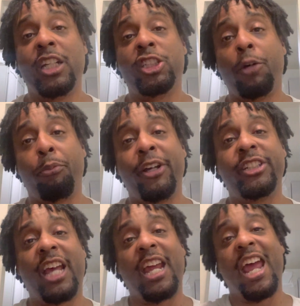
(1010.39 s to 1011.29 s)
She
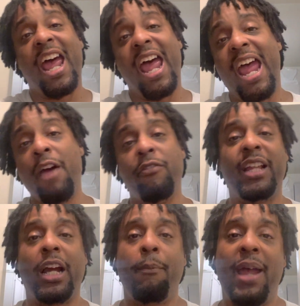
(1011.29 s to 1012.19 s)
appreciate
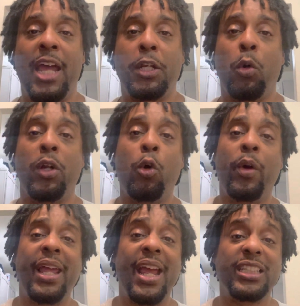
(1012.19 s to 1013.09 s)
everything a man do and who
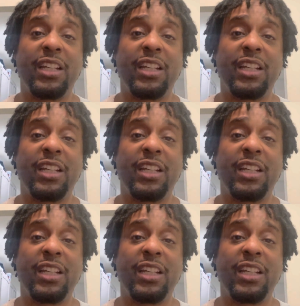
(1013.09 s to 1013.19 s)
he is.